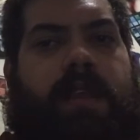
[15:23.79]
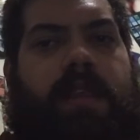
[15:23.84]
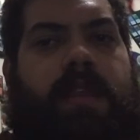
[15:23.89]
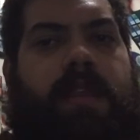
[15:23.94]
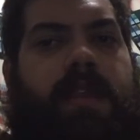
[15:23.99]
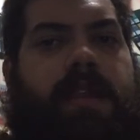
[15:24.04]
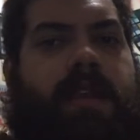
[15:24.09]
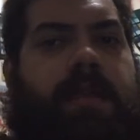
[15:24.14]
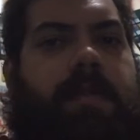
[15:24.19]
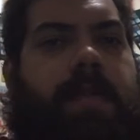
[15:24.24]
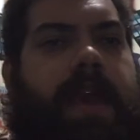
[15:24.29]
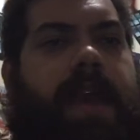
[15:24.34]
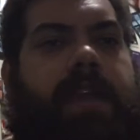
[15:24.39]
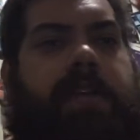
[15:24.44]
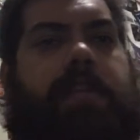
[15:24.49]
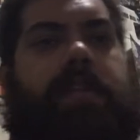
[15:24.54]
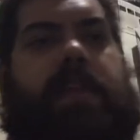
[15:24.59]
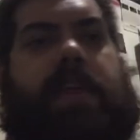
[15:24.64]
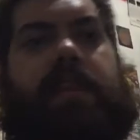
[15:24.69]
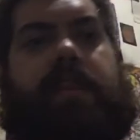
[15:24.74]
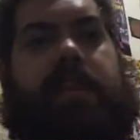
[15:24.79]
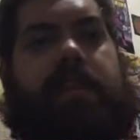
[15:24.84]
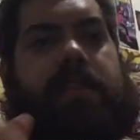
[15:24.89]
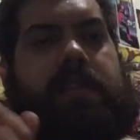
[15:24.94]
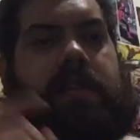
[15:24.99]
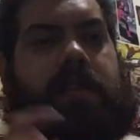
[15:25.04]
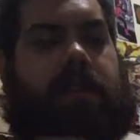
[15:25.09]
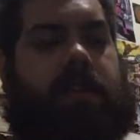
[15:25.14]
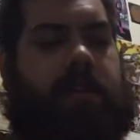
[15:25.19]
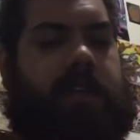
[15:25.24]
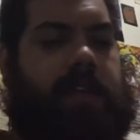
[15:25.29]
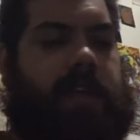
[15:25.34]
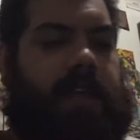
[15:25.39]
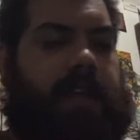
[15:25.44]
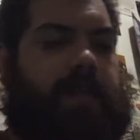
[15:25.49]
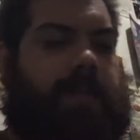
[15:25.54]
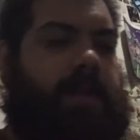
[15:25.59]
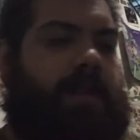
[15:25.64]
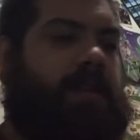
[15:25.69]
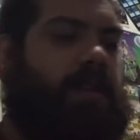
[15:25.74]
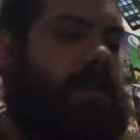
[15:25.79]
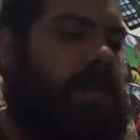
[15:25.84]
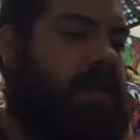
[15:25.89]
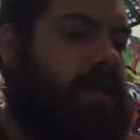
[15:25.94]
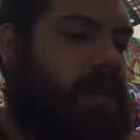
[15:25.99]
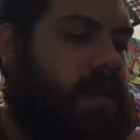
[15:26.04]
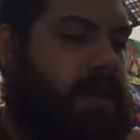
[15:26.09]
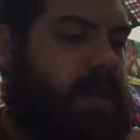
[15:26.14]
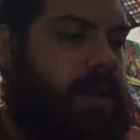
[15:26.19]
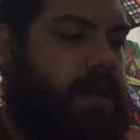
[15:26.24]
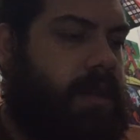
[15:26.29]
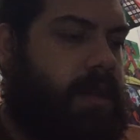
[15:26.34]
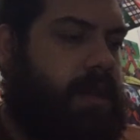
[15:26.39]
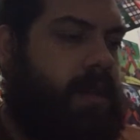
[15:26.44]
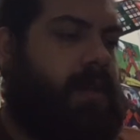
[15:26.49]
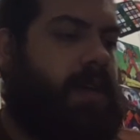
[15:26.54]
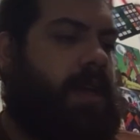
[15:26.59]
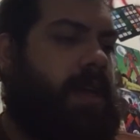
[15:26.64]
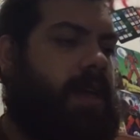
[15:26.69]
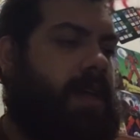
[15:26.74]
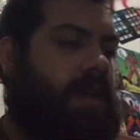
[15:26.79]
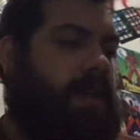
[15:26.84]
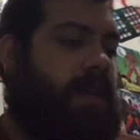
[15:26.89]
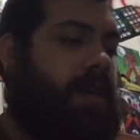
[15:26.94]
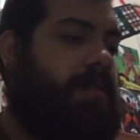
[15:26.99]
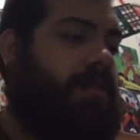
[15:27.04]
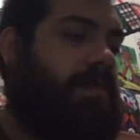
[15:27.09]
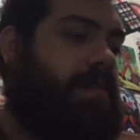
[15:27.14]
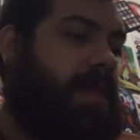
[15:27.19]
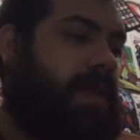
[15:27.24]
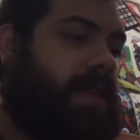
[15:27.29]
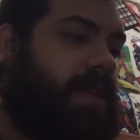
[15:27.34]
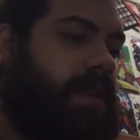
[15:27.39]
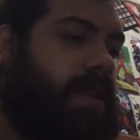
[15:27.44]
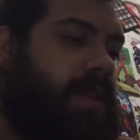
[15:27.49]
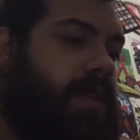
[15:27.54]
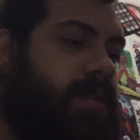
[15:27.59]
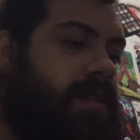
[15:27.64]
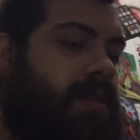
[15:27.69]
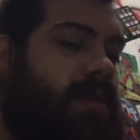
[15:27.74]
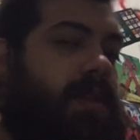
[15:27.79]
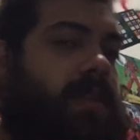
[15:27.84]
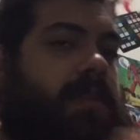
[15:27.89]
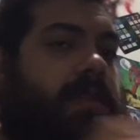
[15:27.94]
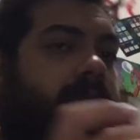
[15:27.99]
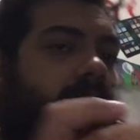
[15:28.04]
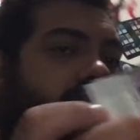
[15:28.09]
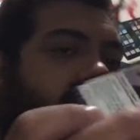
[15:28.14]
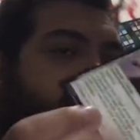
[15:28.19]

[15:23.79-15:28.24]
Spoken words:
the commander that this card came in. Okay, another mythic. So there's